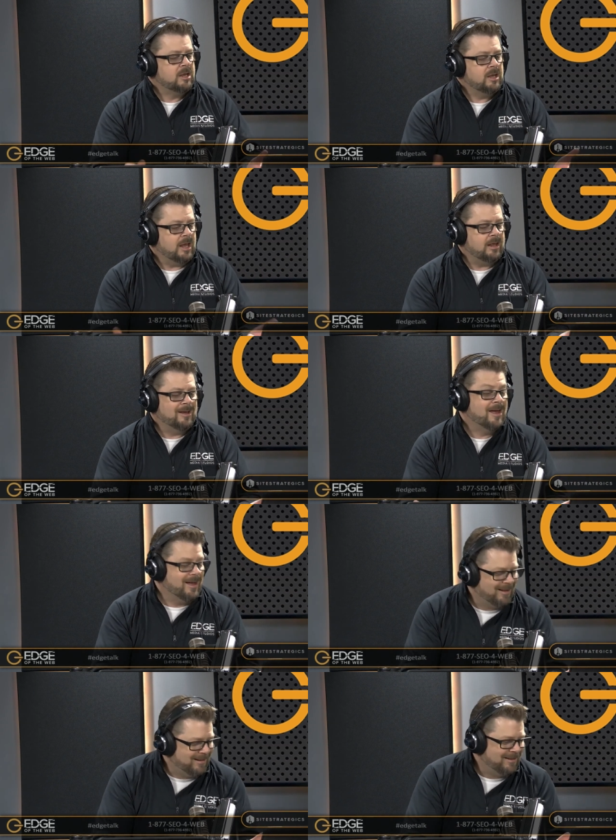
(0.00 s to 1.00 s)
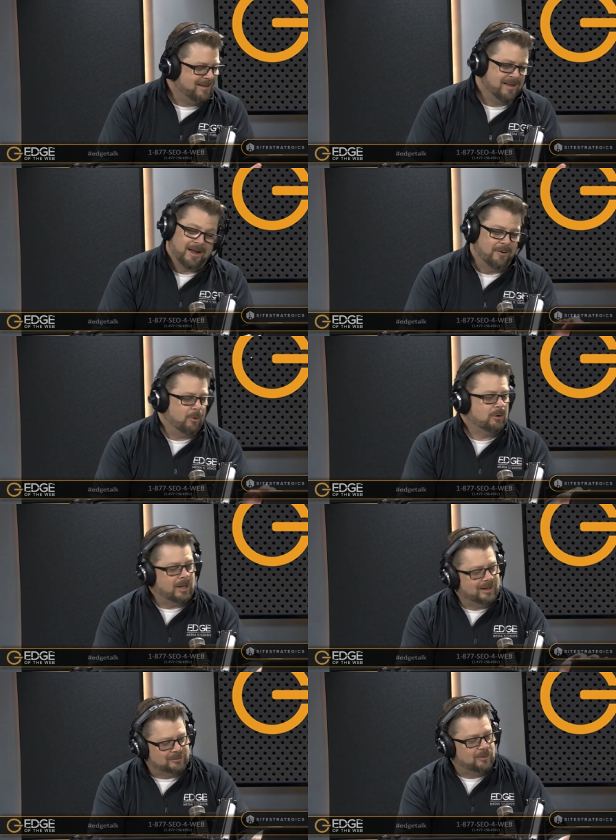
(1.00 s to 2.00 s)
I won't
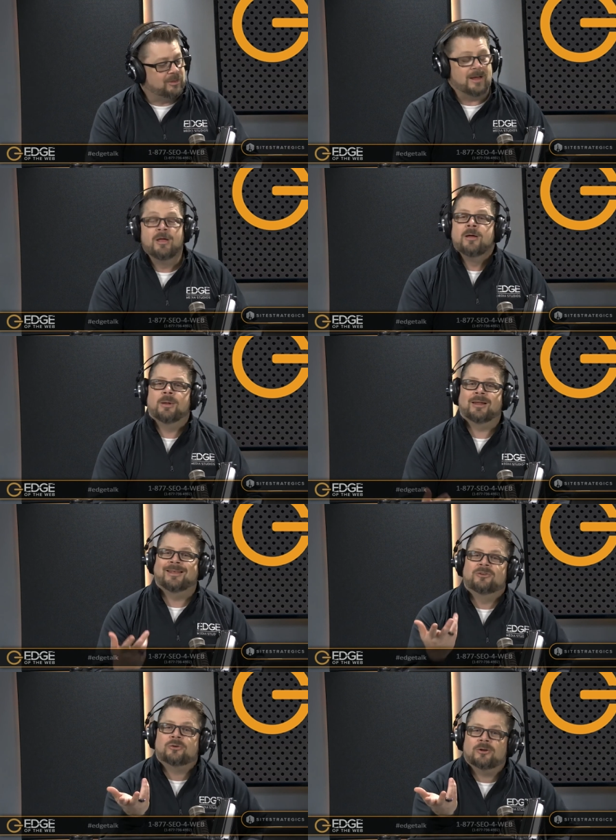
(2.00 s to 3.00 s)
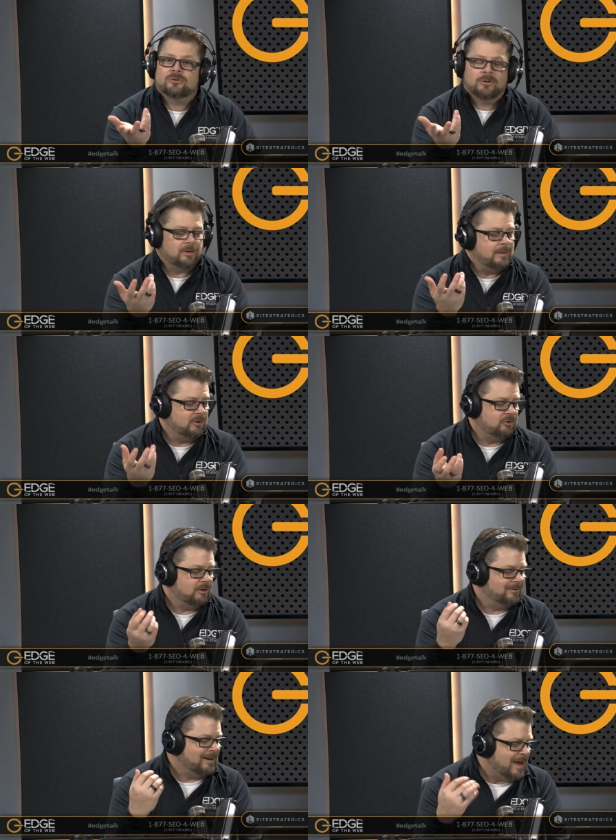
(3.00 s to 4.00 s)
gloss over that. But like instructional
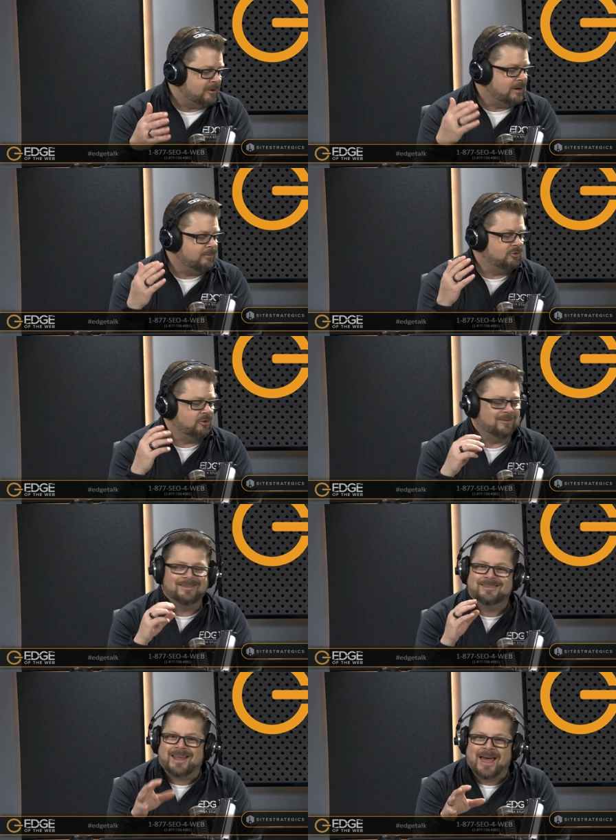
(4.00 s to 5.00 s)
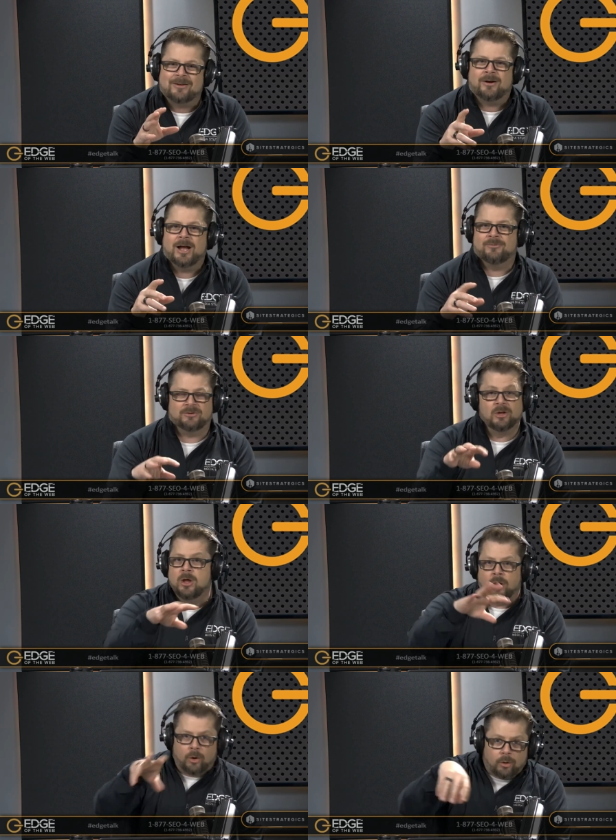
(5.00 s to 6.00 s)
images and header images and stat graphics,
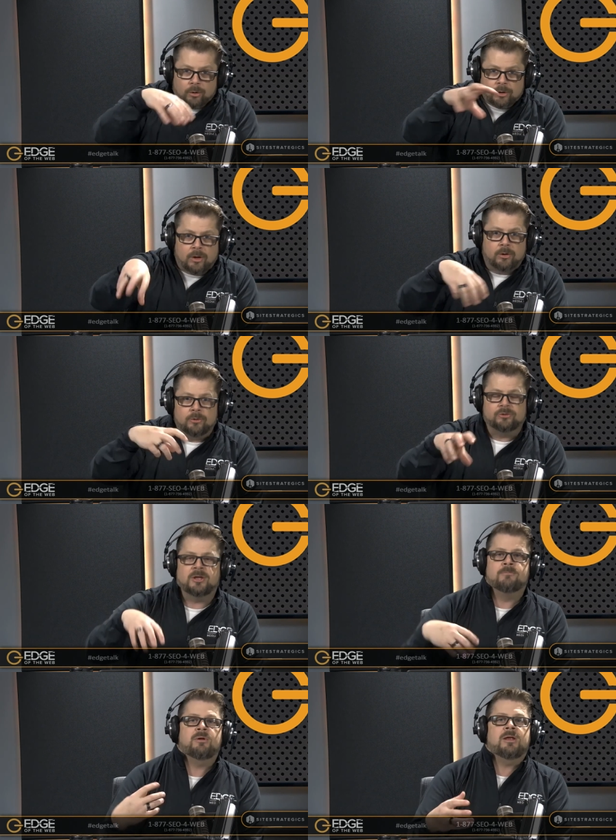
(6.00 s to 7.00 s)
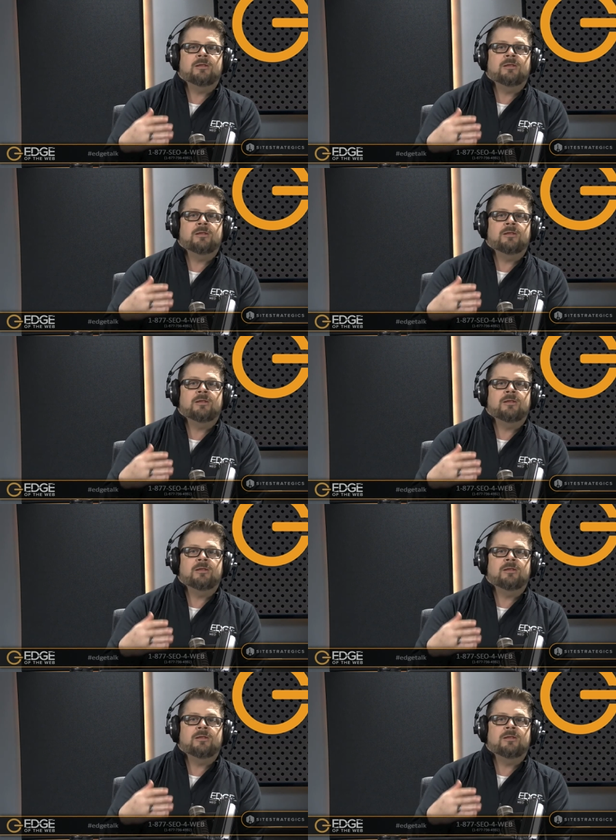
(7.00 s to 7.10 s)
all those can be